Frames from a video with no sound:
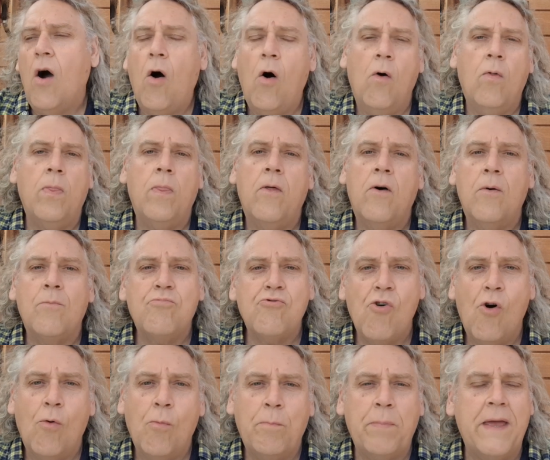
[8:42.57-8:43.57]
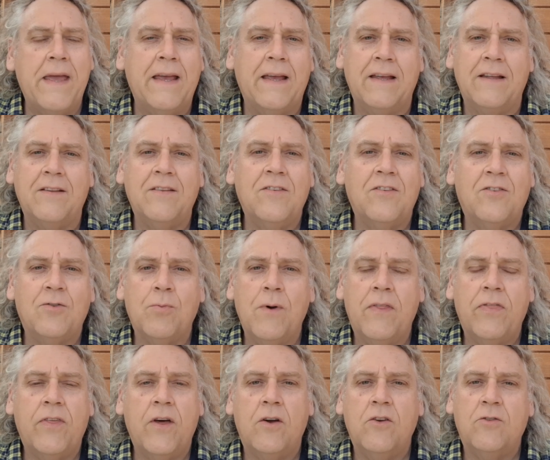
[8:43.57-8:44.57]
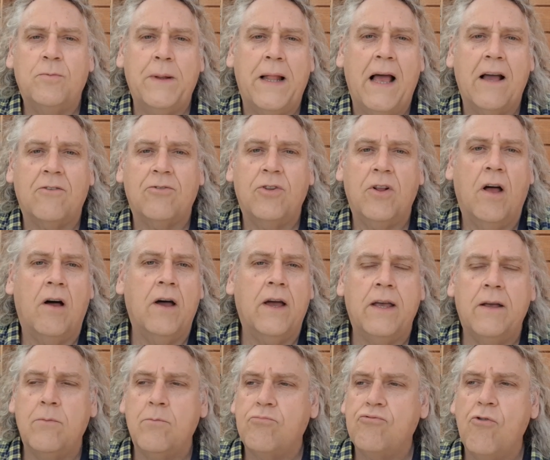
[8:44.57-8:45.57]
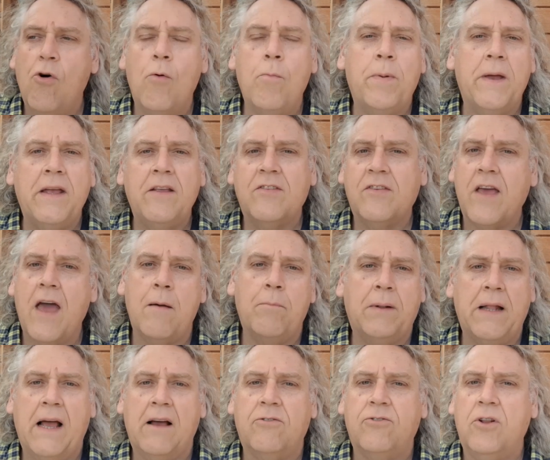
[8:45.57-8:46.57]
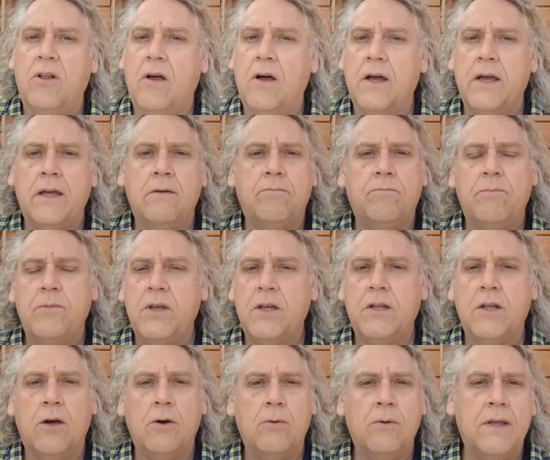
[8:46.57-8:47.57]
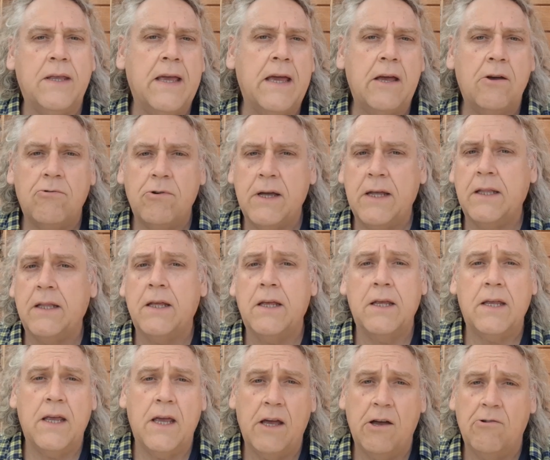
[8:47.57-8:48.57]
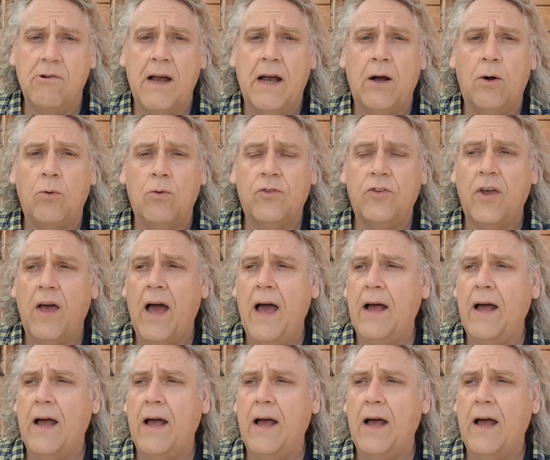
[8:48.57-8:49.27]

On the broad beans with those black fly, broad beans get black fly, you know, year in, year out.